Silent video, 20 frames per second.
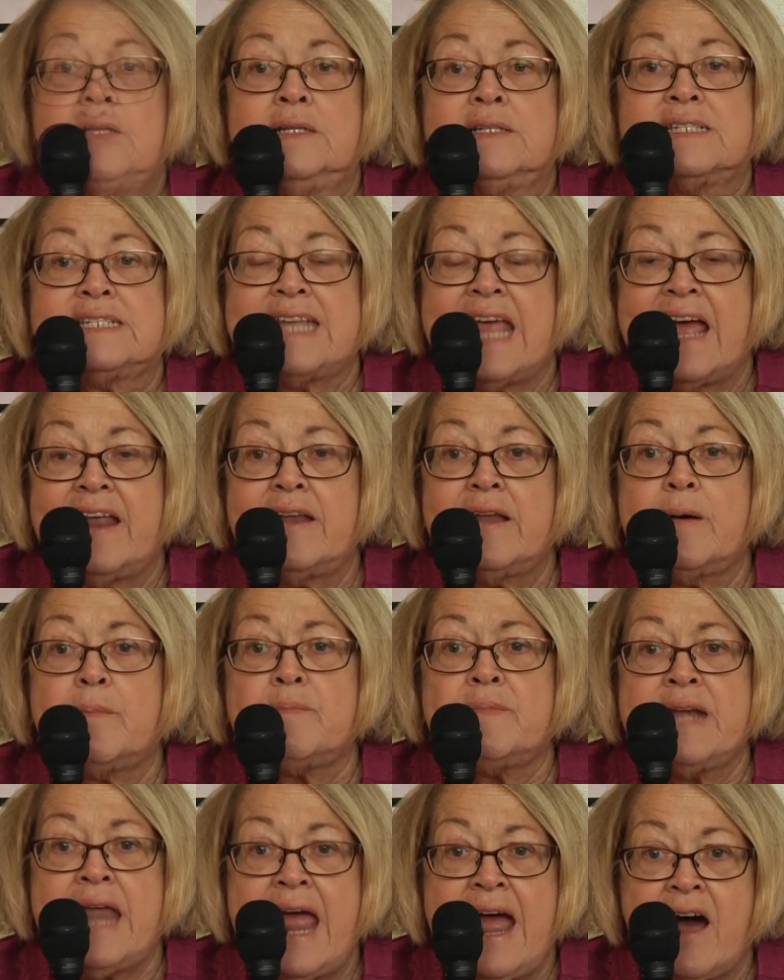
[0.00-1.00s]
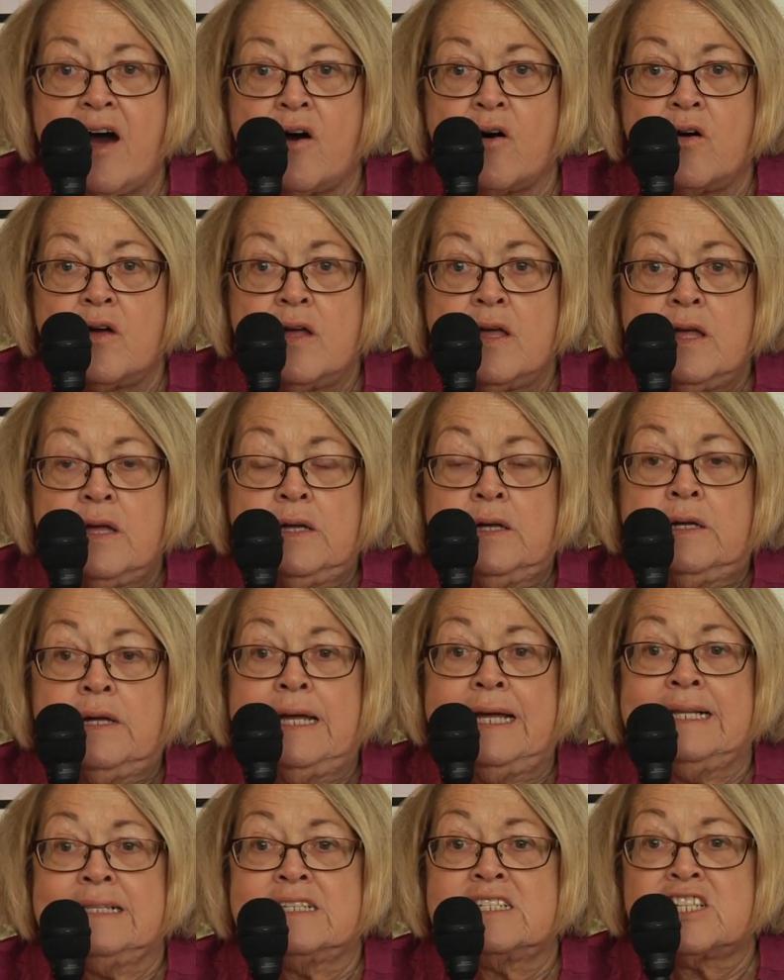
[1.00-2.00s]
Stand up now
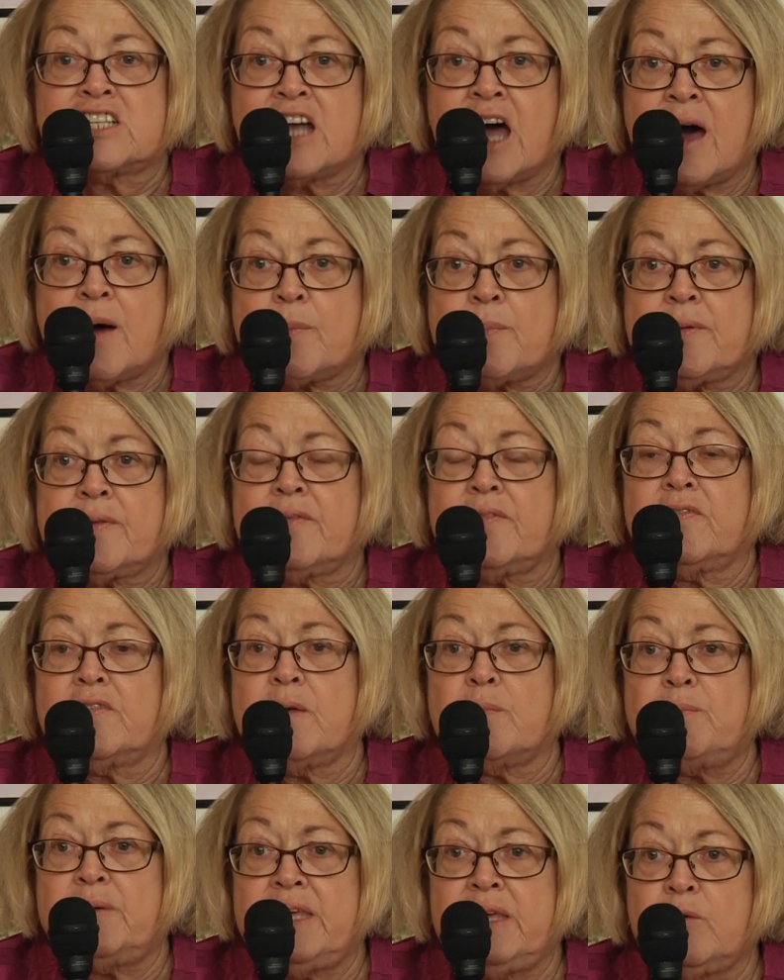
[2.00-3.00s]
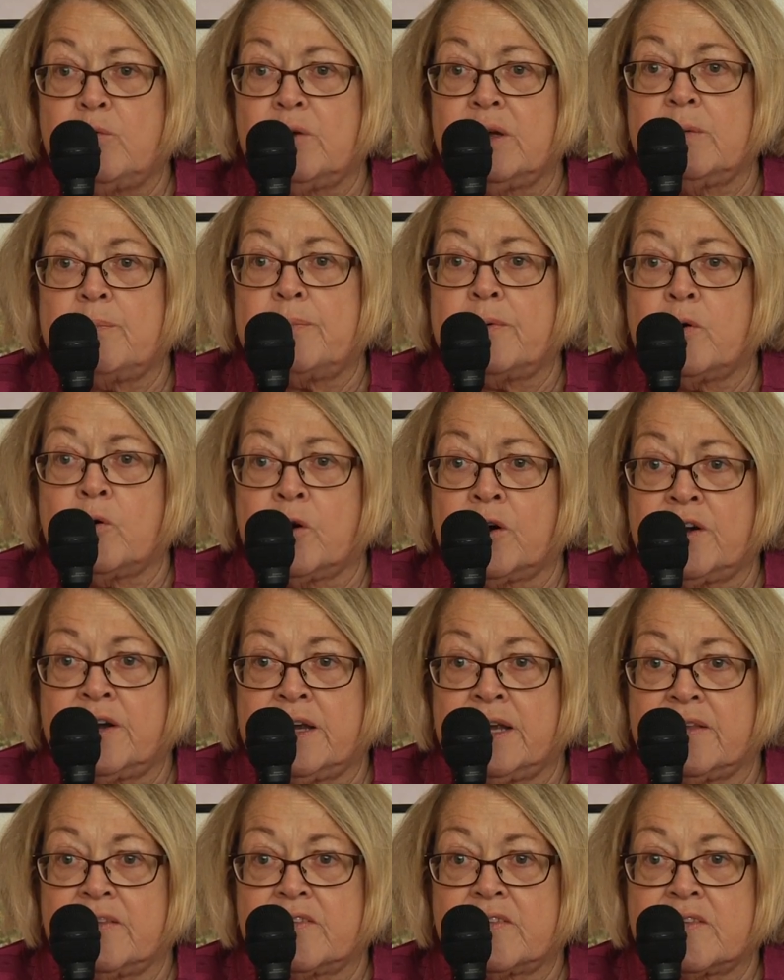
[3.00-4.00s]
and stop the PRIP
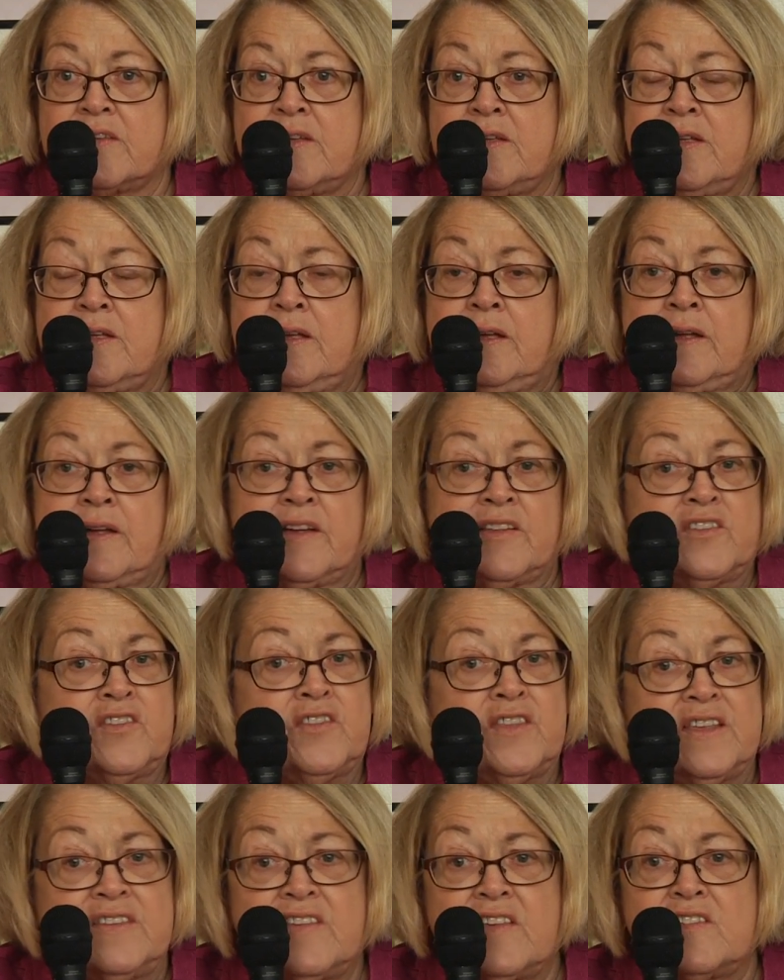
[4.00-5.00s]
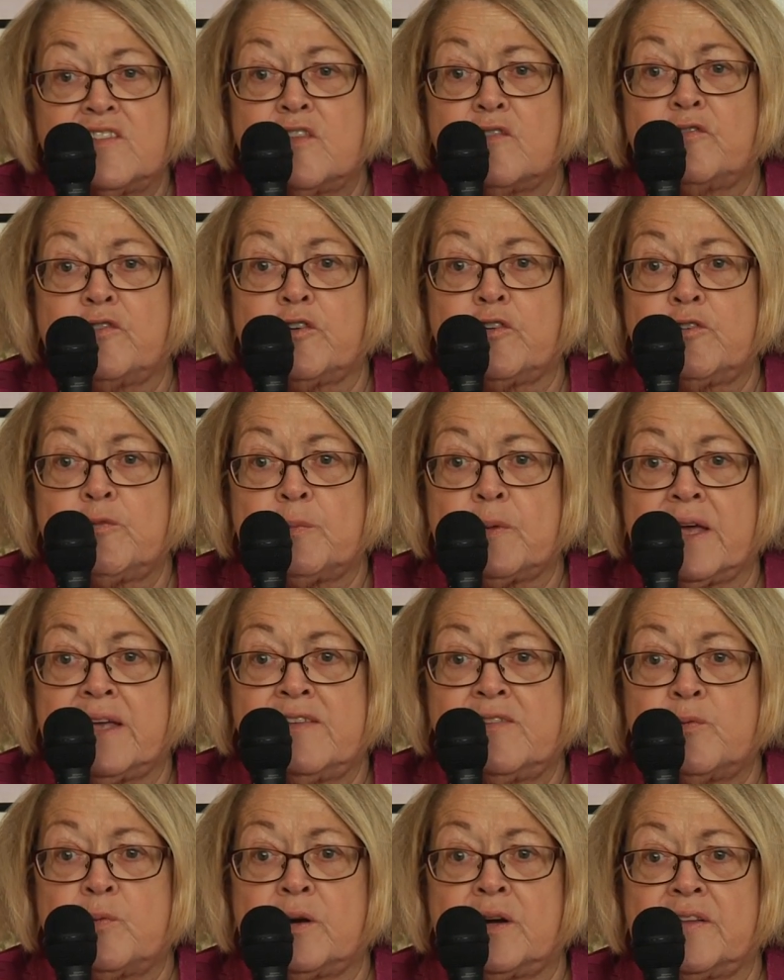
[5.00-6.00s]
ordinance, because this is the first
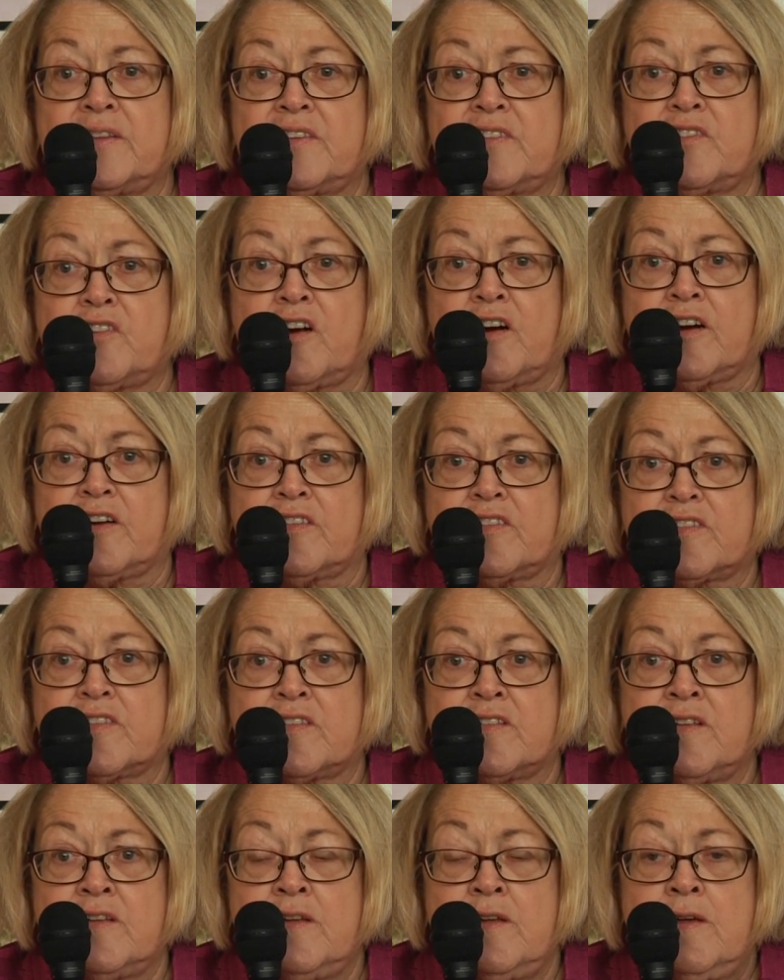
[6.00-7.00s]
place where it starts.